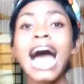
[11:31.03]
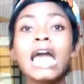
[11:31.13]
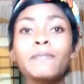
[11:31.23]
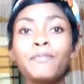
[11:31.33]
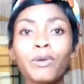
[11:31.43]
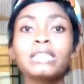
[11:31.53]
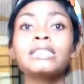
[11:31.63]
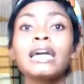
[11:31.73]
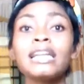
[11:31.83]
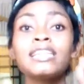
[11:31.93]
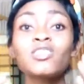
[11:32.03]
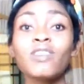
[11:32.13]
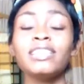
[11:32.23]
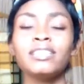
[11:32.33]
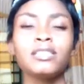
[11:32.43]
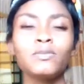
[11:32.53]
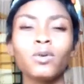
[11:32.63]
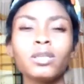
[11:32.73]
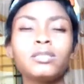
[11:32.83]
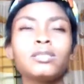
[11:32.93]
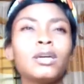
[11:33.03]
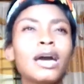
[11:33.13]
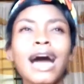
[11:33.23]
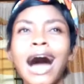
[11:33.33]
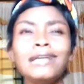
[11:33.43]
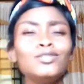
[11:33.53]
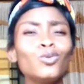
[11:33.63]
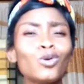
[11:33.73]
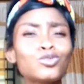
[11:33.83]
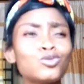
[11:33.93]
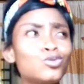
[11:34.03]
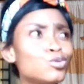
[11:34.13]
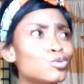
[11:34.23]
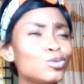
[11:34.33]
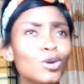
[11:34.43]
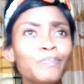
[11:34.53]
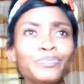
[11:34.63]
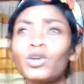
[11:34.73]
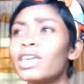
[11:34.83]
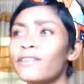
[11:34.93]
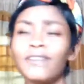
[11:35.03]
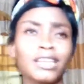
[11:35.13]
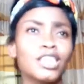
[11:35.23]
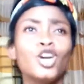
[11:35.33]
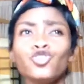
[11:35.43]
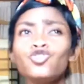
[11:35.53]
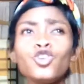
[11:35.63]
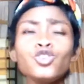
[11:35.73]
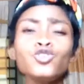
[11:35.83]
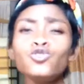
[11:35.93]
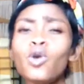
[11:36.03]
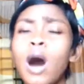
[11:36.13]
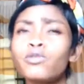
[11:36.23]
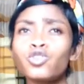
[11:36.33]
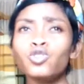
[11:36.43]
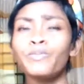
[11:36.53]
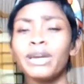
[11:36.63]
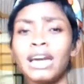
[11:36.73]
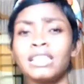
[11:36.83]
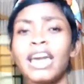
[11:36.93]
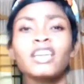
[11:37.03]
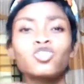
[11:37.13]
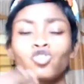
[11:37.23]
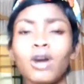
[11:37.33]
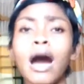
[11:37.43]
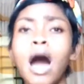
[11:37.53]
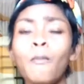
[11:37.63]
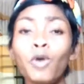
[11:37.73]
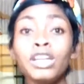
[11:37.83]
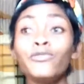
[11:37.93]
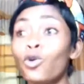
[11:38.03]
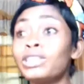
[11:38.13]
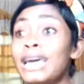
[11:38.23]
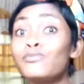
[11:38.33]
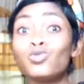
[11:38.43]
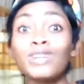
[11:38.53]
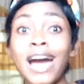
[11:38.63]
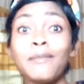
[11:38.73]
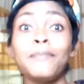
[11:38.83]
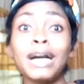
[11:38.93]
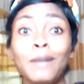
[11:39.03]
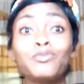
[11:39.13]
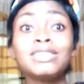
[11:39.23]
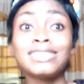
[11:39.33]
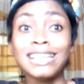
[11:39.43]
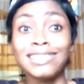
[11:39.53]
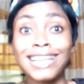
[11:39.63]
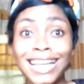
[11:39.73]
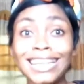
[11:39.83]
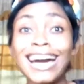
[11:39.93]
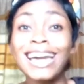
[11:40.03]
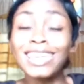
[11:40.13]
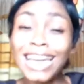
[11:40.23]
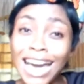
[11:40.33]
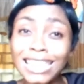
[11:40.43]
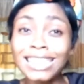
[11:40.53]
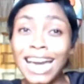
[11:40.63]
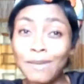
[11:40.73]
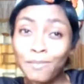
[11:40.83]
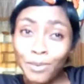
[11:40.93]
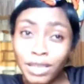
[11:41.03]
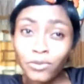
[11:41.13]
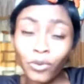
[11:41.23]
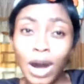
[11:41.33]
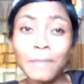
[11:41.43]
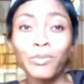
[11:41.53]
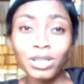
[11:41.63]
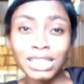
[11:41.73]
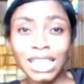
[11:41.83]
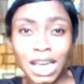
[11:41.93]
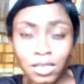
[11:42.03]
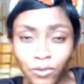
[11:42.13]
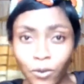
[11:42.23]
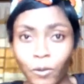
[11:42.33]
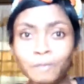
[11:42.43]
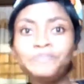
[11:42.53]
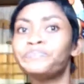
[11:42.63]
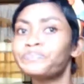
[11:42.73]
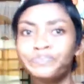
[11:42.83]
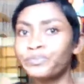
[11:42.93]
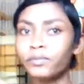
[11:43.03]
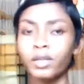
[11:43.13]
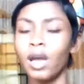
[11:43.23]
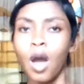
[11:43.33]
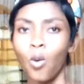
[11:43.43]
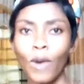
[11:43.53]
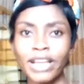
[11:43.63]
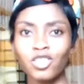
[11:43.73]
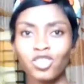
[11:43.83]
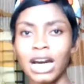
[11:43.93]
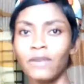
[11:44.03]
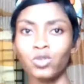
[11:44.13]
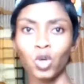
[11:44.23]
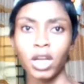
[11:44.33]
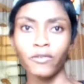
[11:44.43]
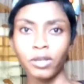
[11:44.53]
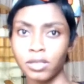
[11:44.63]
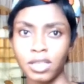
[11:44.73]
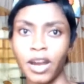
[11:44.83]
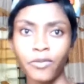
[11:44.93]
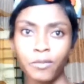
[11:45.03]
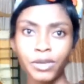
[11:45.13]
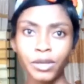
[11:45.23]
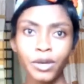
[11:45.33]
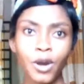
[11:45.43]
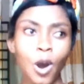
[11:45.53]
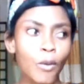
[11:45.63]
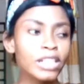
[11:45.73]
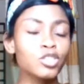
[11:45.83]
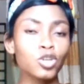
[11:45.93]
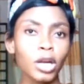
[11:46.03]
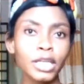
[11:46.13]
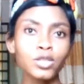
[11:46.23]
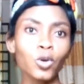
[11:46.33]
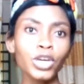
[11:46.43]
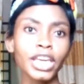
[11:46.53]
I practically cried at this point. I didn't know what to do. Okay, fine. You know, I was going to pay an extra money for them to carry my bag and put inside the car that I bought tickets for. Why did you not have to collect 4,000 naira from me? Why did you collect?